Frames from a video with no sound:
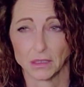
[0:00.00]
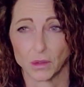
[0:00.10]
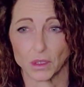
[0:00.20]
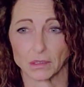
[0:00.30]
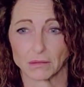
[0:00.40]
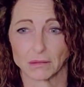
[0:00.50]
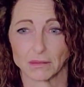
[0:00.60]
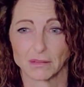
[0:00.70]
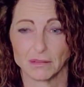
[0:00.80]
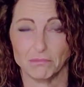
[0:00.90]
or
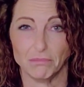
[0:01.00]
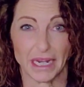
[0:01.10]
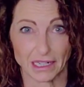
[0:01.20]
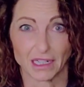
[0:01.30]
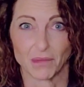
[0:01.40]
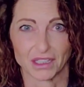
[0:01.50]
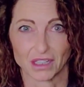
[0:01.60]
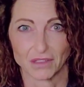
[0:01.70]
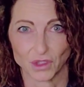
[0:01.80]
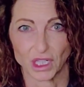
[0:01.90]
making
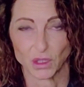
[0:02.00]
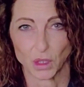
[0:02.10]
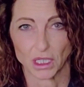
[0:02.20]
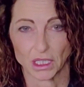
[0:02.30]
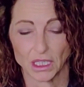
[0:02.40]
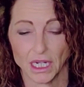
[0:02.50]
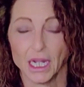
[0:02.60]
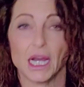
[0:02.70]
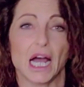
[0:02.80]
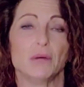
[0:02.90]
myself drink water,
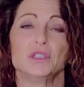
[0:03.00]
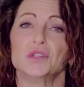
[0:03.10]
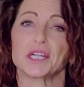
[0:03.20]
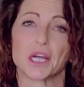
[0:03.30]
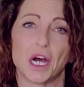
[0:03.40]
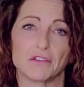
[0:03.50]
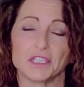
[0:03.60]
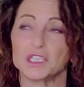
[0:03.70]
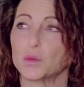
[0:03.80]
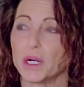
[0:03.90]
I would drink
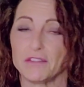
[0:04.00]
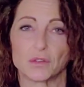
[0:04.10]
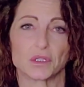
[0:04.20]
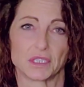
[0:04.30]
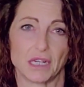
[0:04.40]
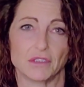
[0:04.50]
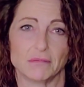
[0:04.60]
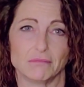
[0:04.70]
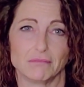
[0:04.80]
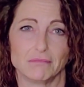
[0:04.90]
coffee 24/7.